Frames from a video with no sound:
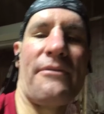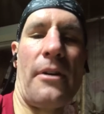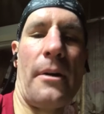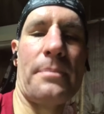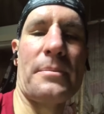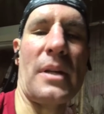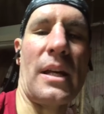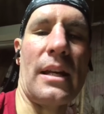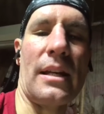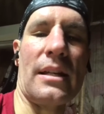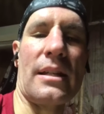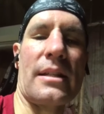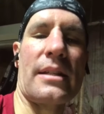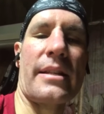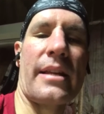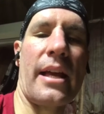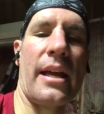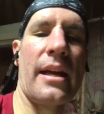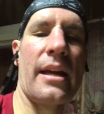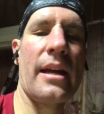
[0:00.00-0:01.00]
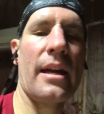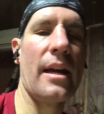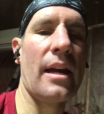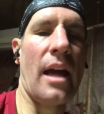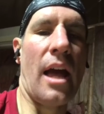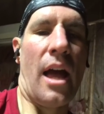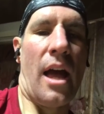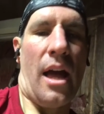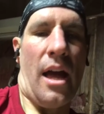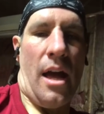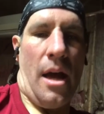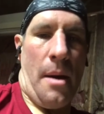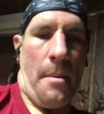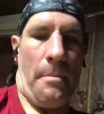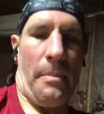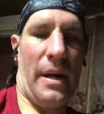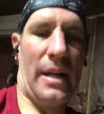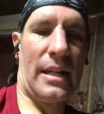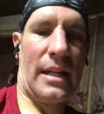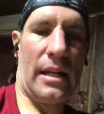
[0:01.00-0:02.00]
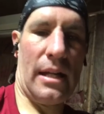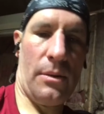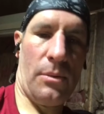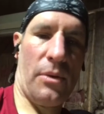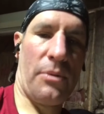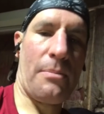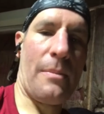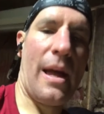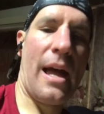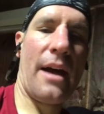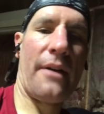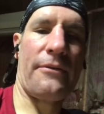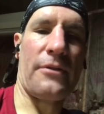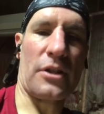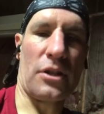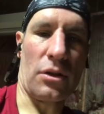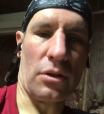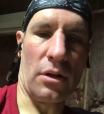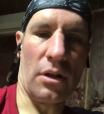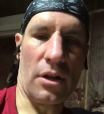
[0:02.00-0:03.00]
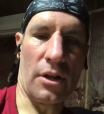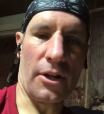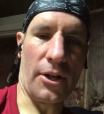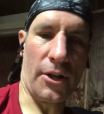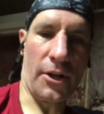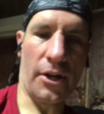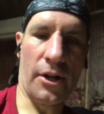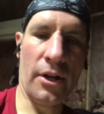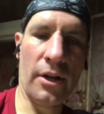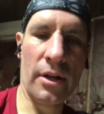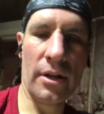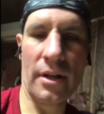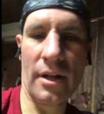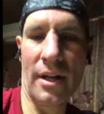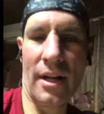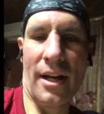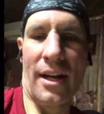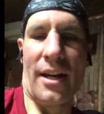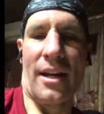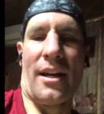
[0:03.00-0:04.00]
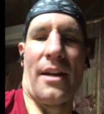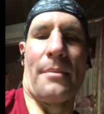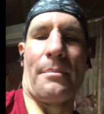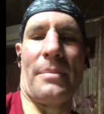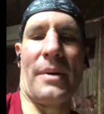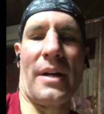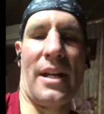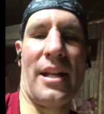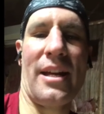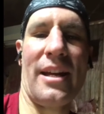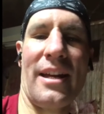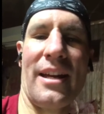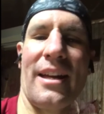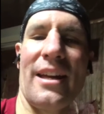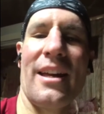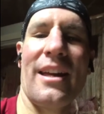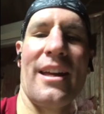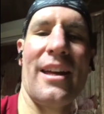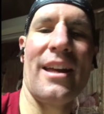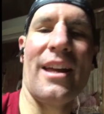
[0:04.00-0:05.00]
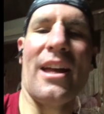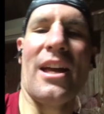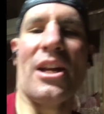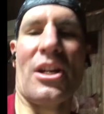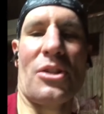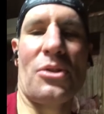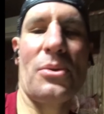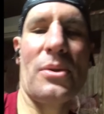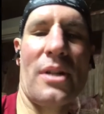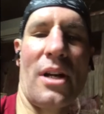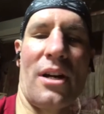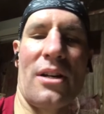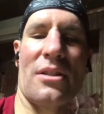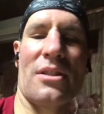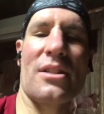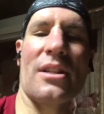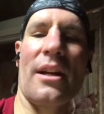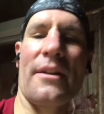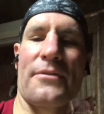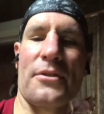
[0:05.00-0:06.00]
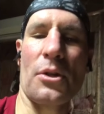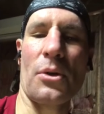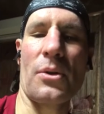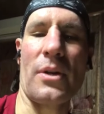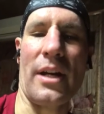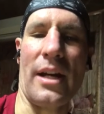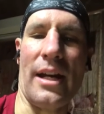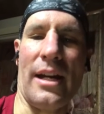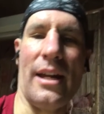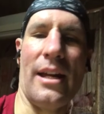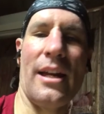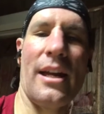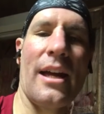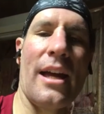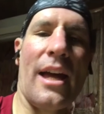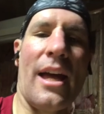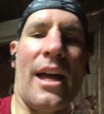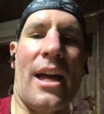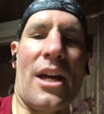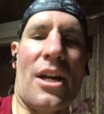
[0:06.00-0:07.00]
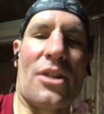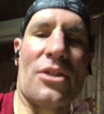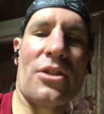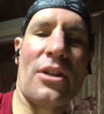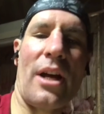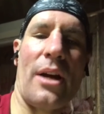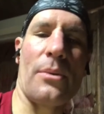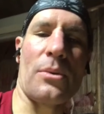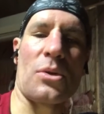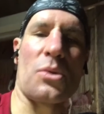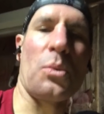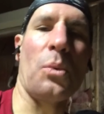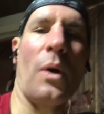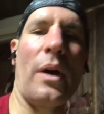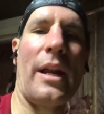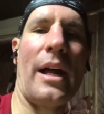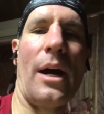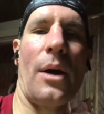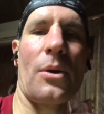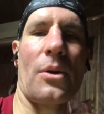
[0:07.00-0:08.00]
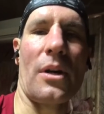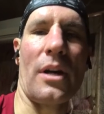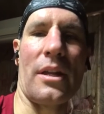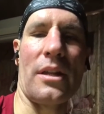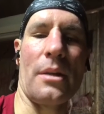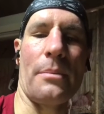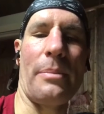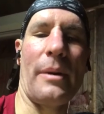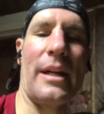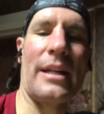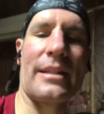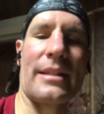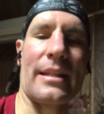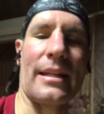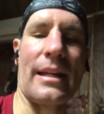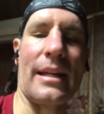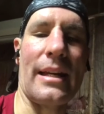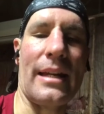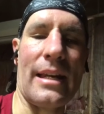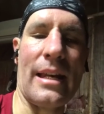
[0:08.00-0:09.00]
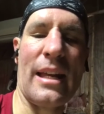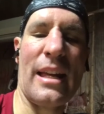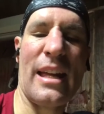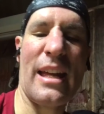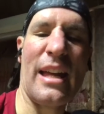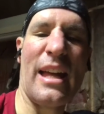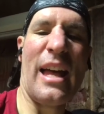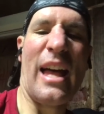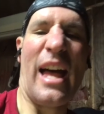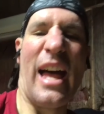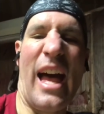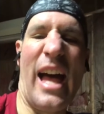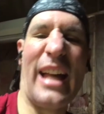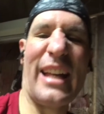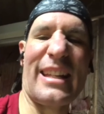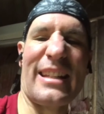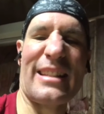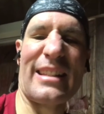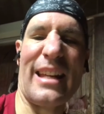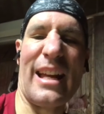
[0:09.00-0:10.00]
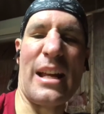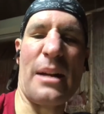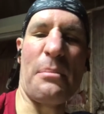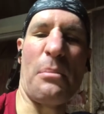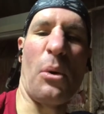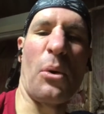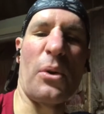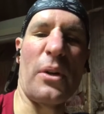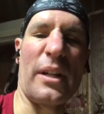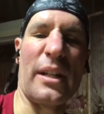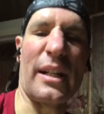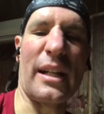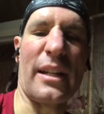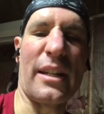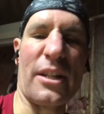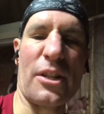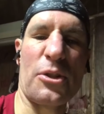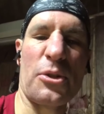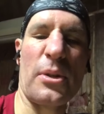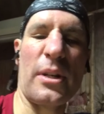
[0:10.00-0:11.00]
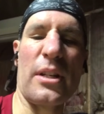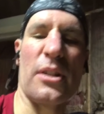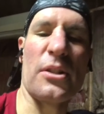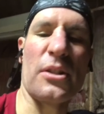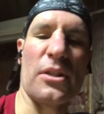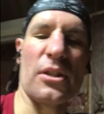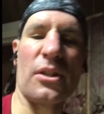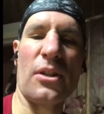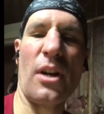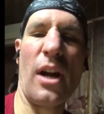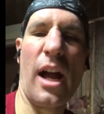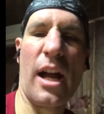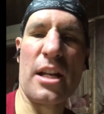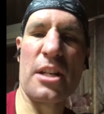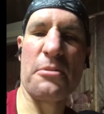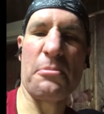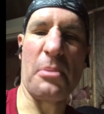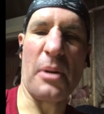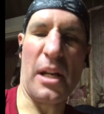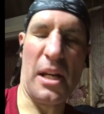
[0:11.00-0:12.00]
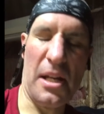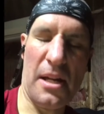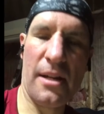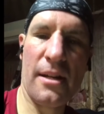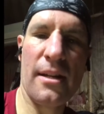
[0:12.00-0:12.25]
update is biking with MAF is hard, but doing hard stuff's okay. So that was 1 hour on the bike today, and that gets kind of boring on a trainer in the garage, but